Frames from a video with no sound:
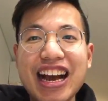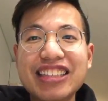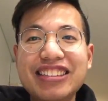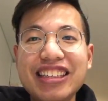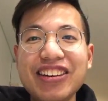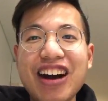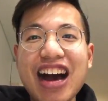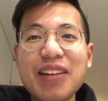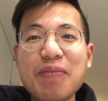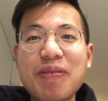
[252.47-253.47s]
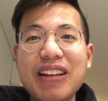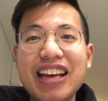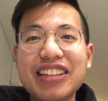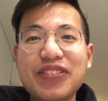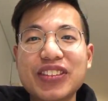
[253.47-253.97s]
I see your other
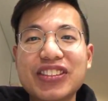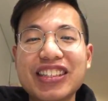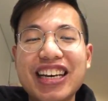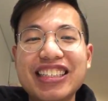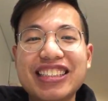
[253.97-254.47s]
plans for tonight,